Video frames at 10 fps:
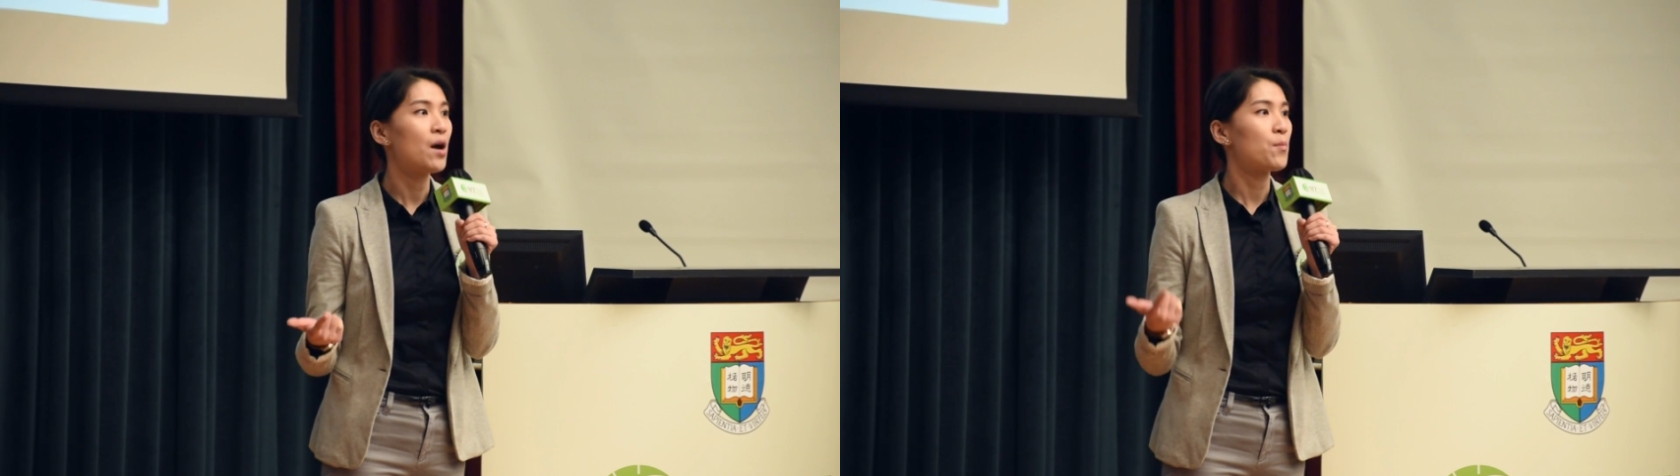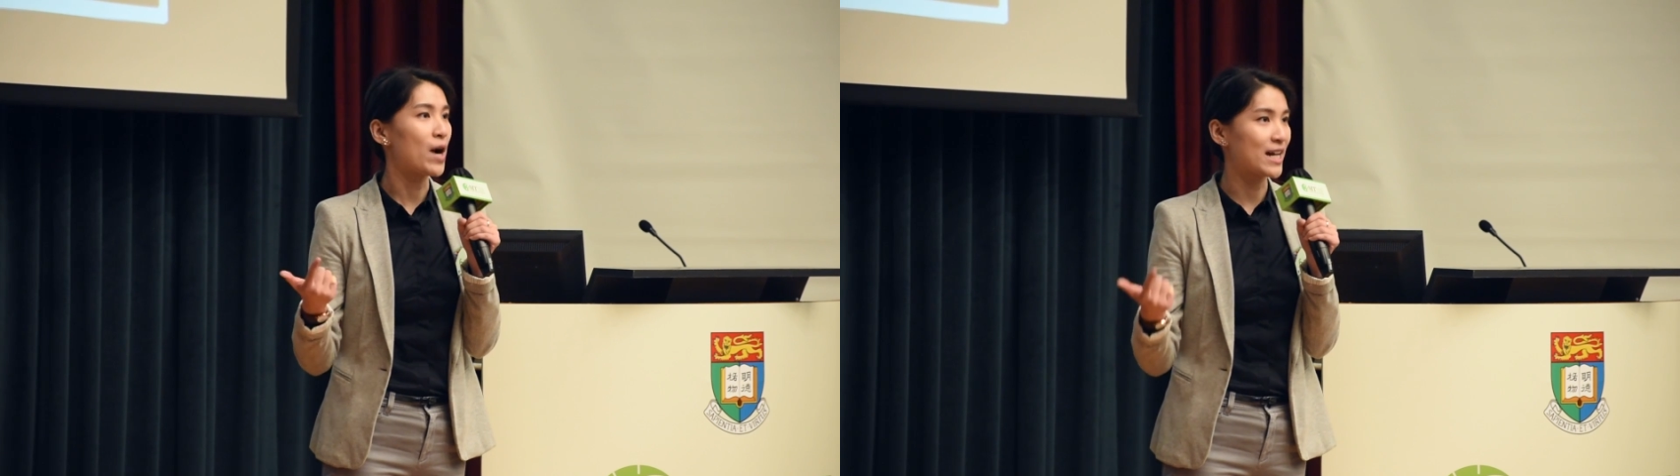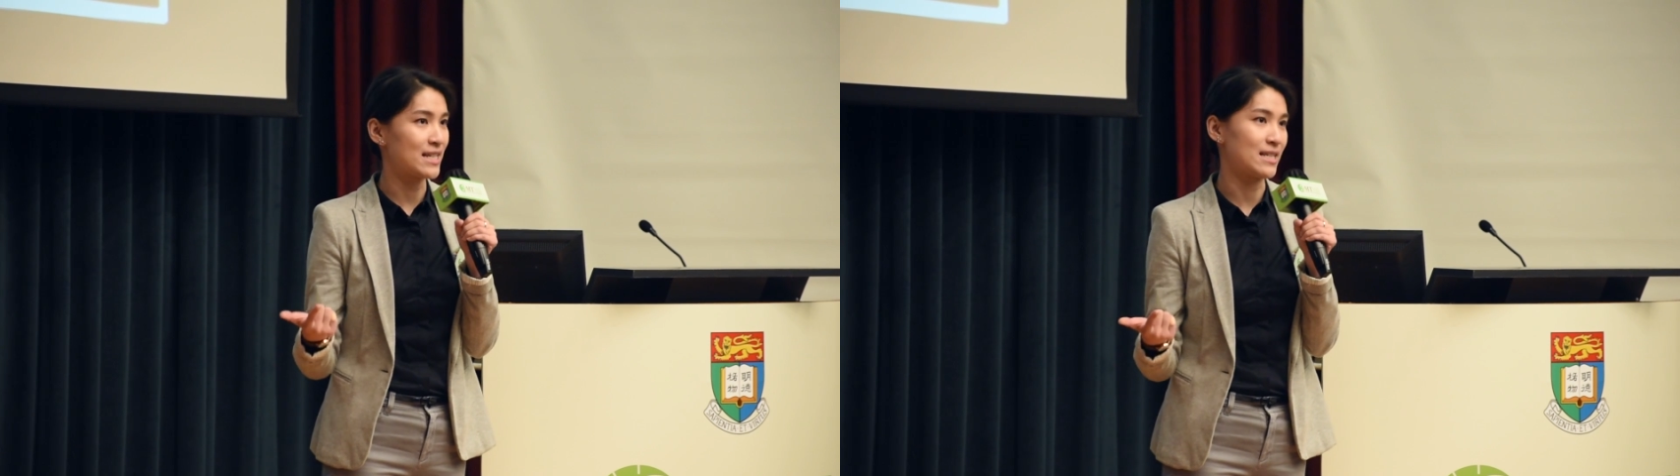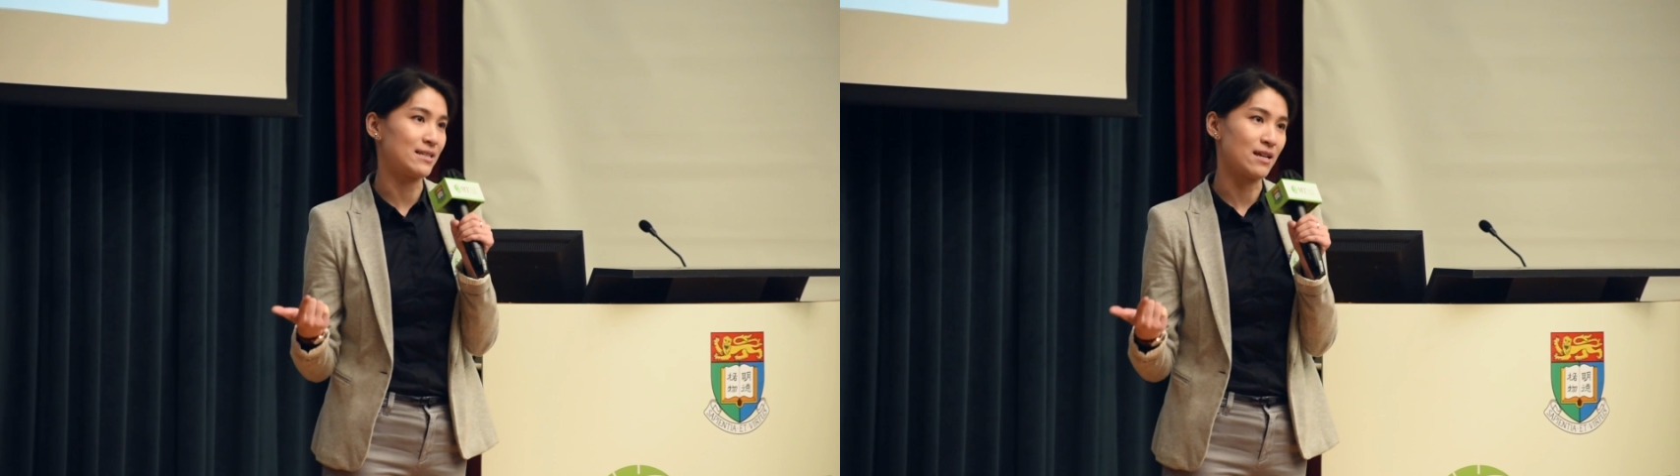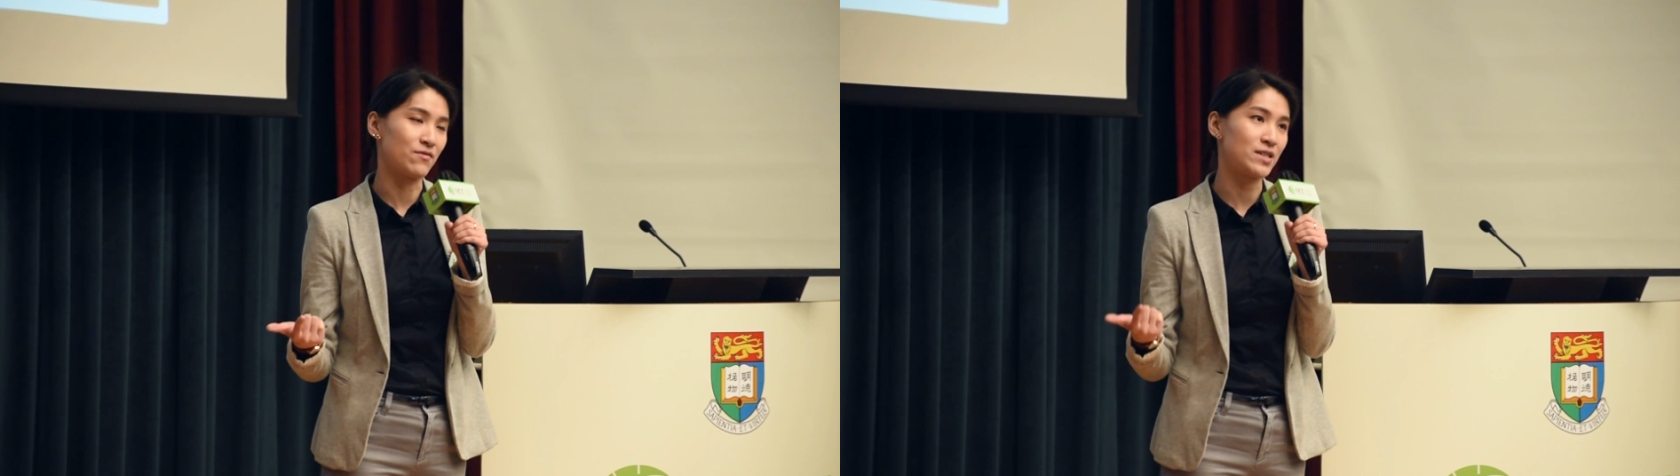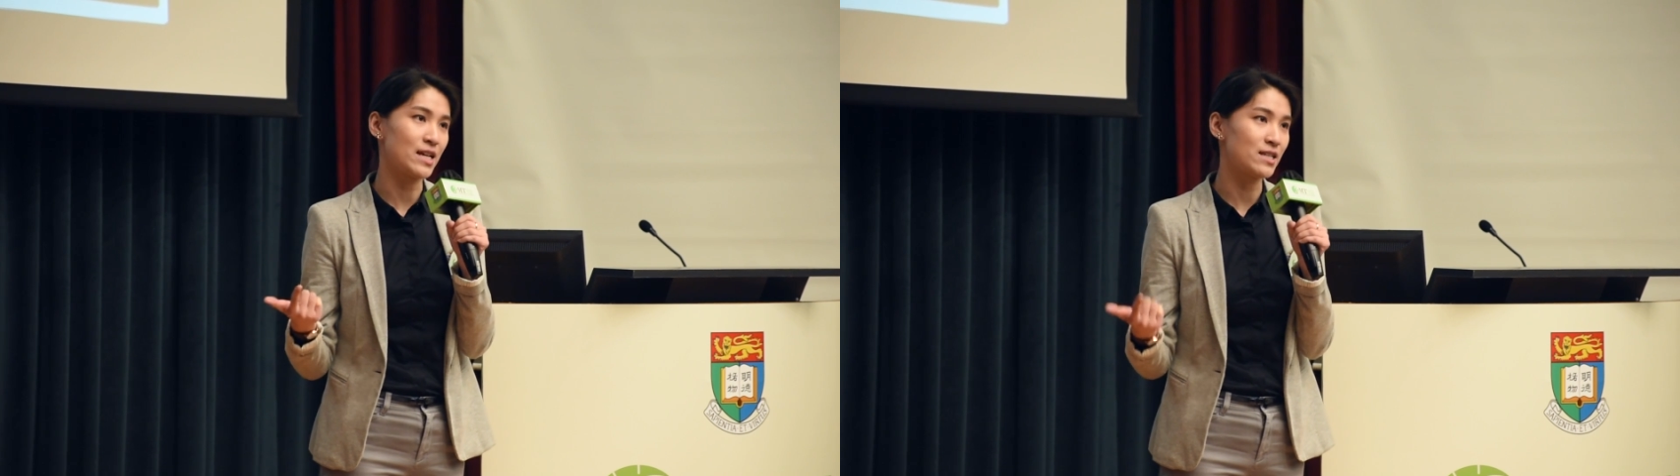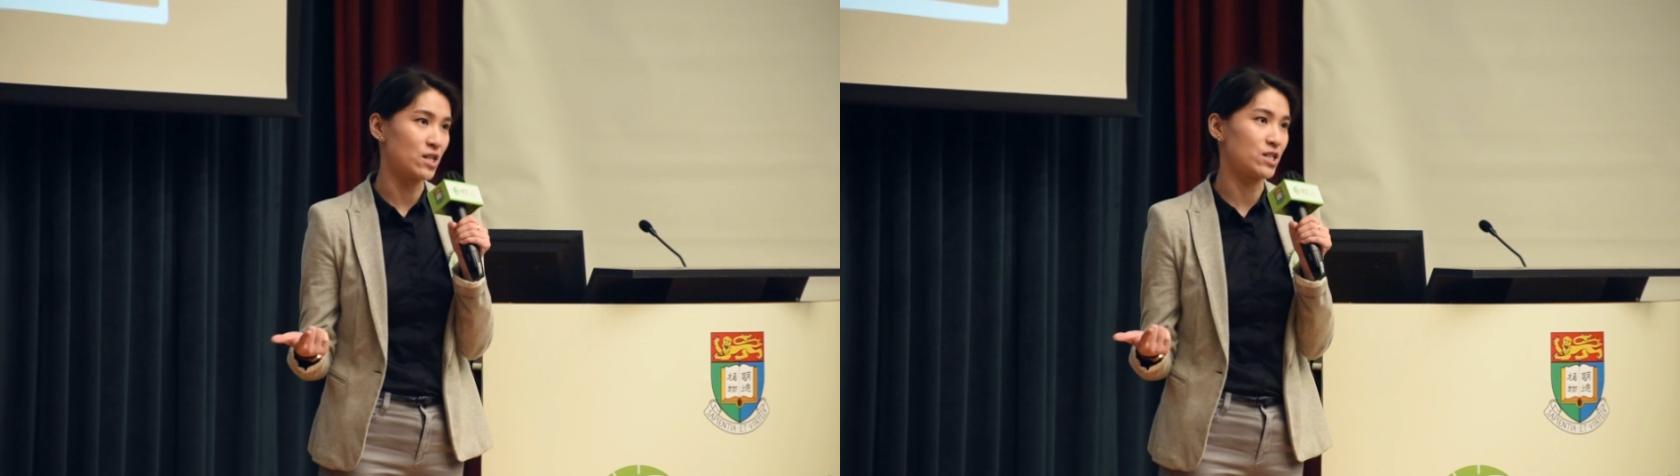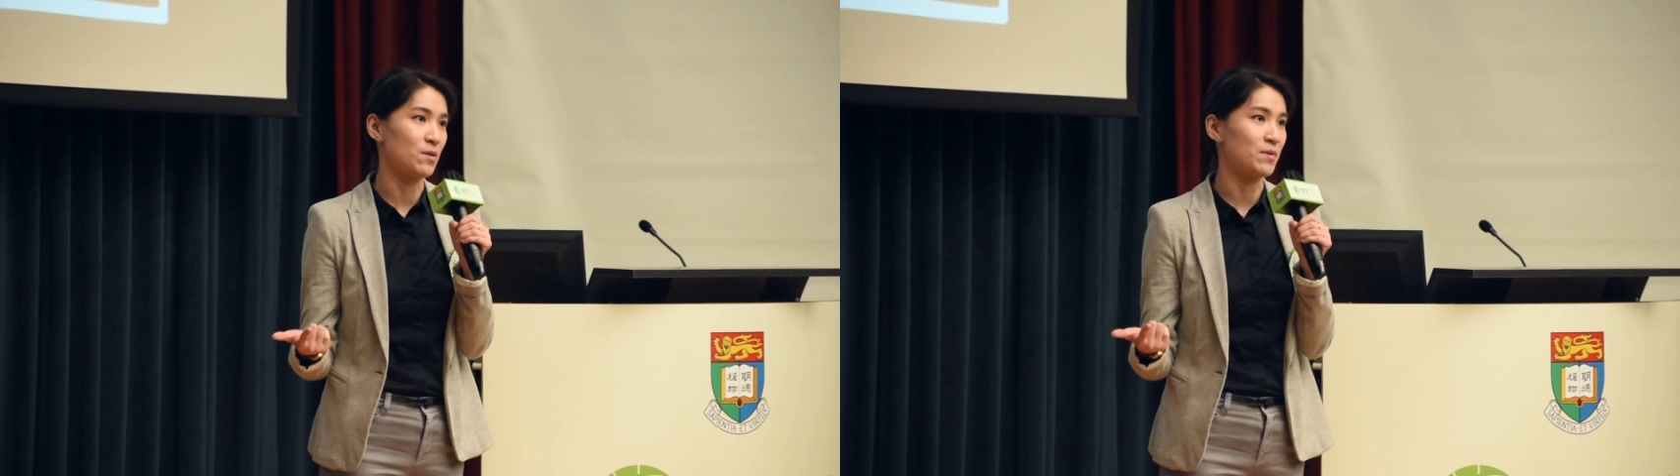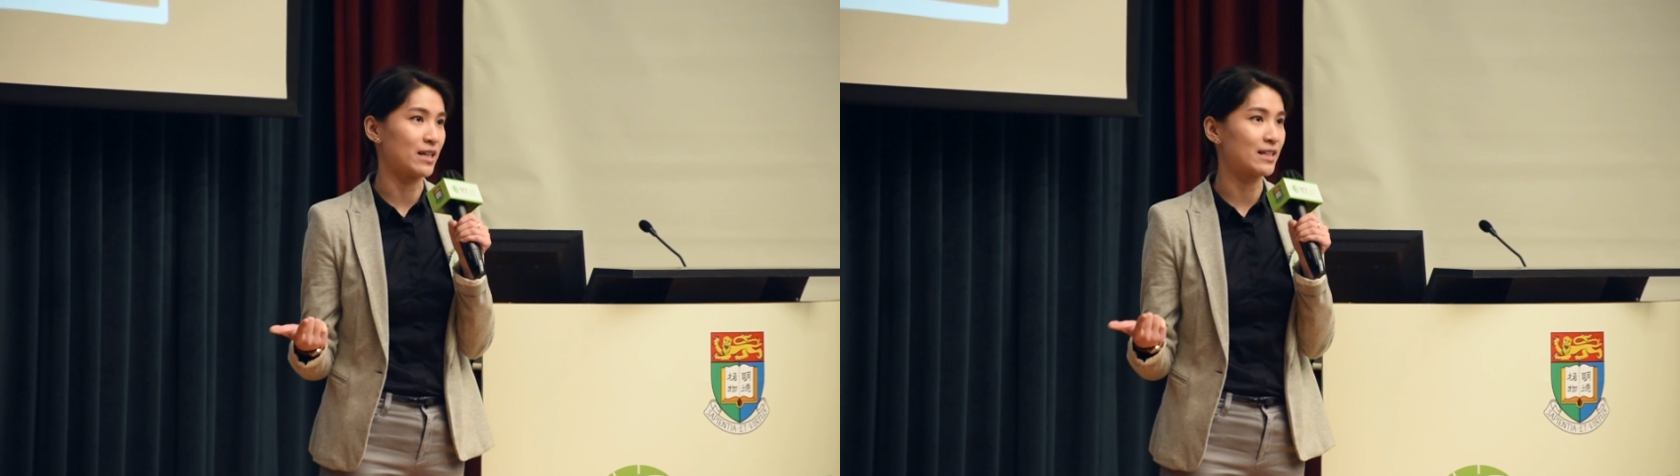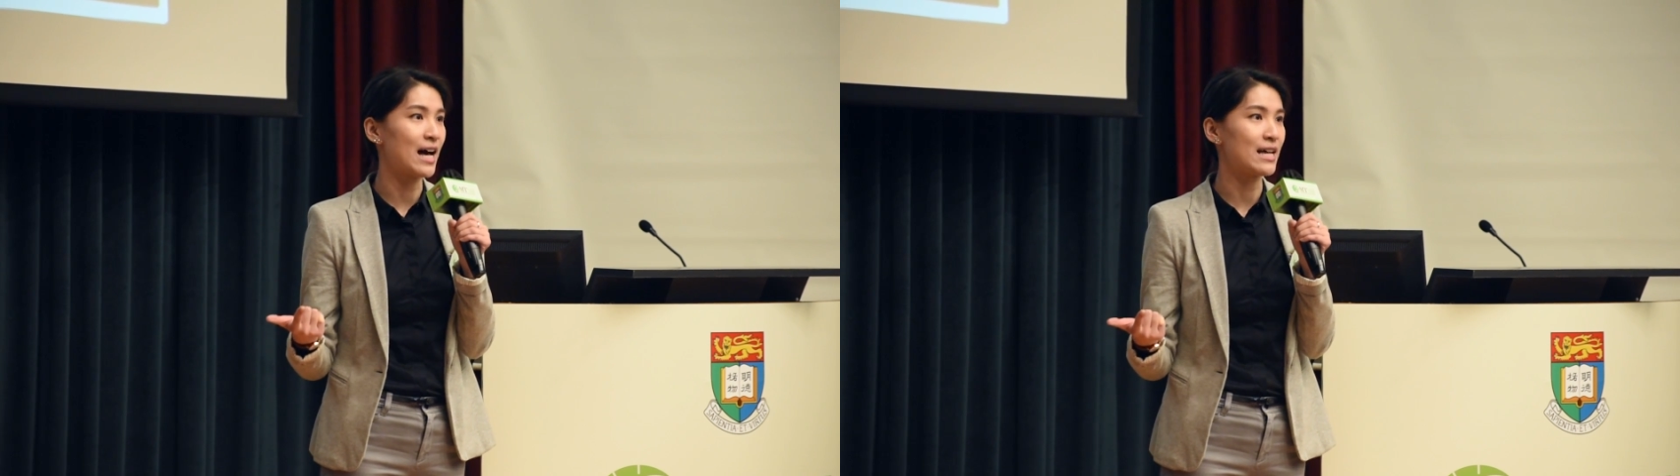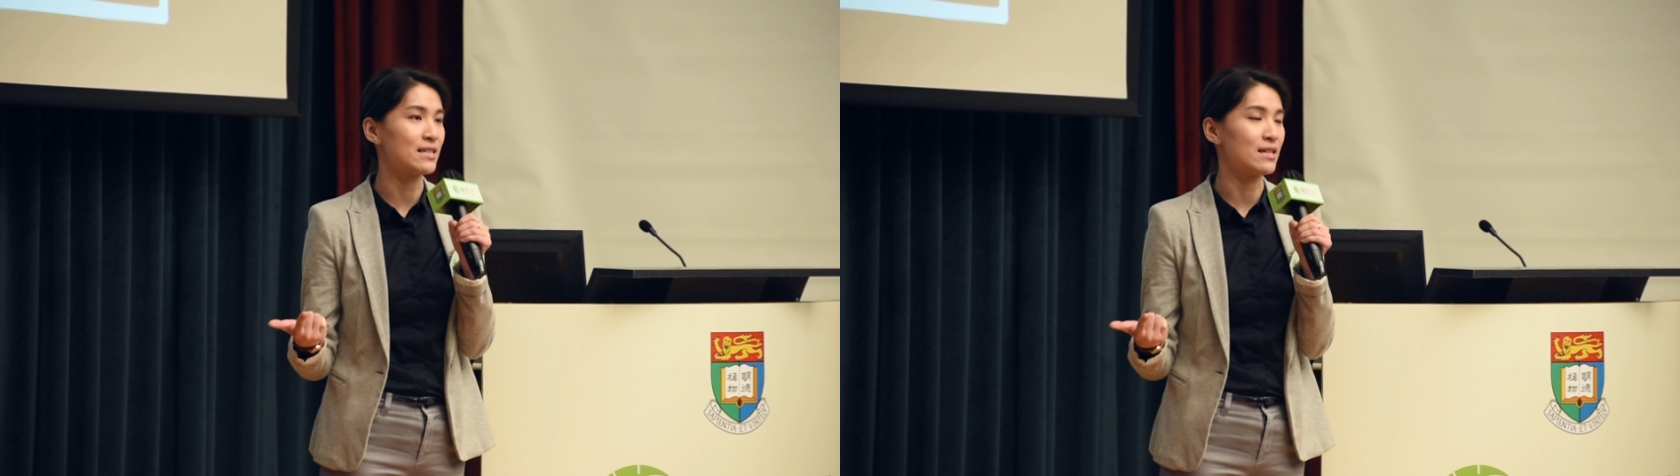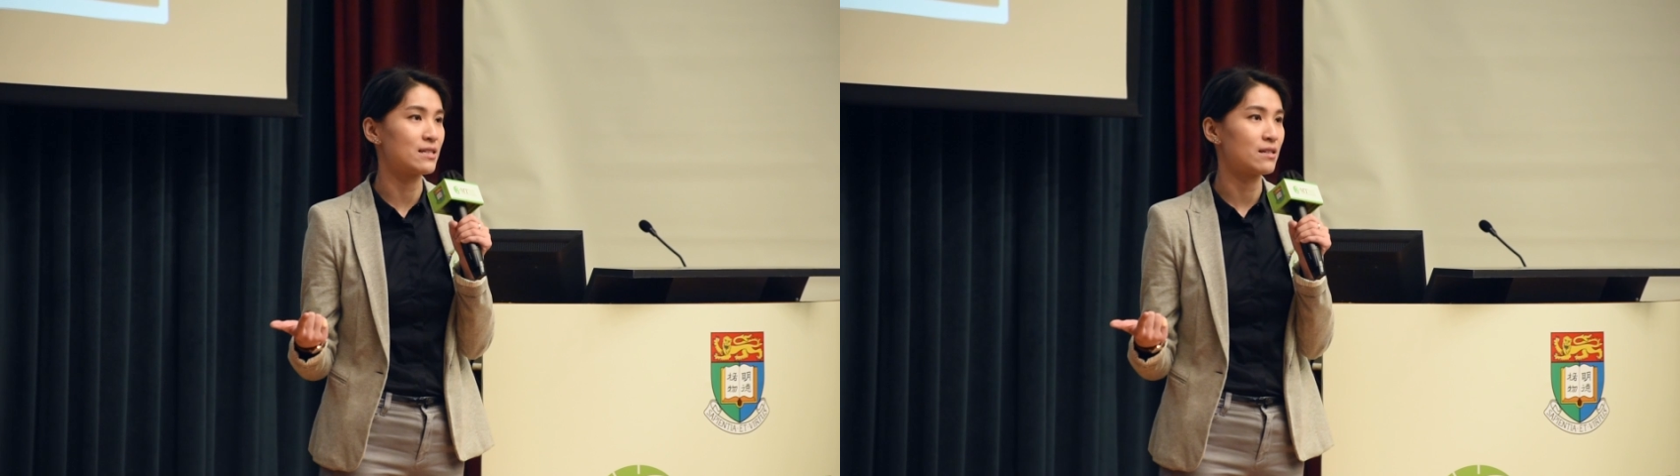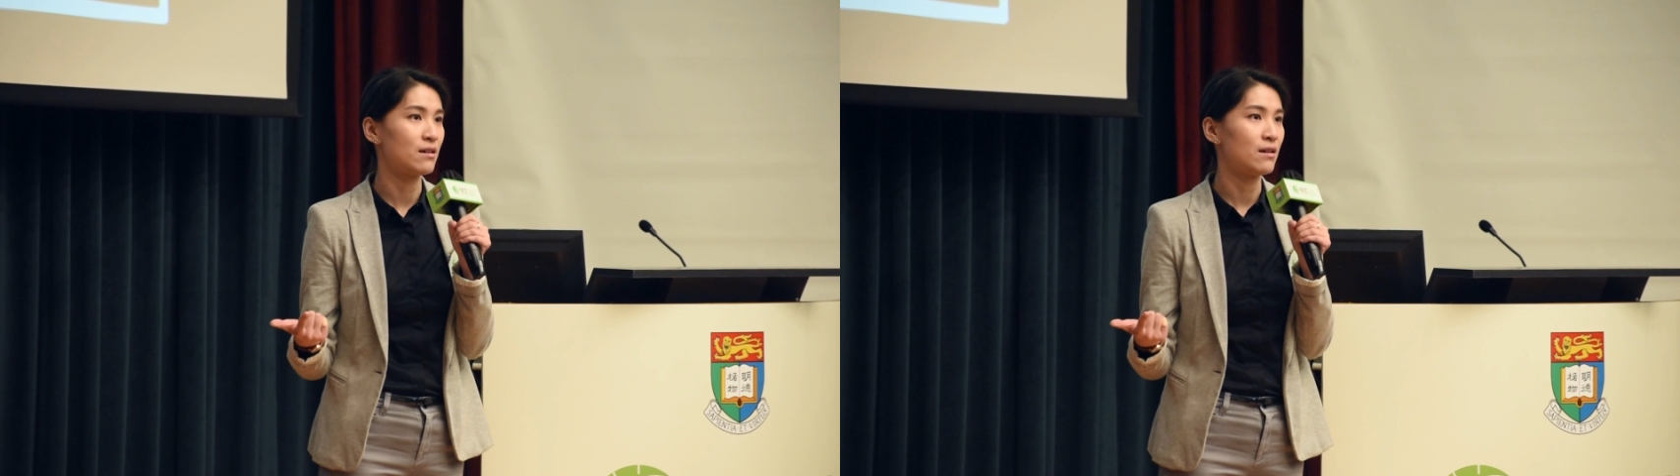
practicing self-censorship in classes.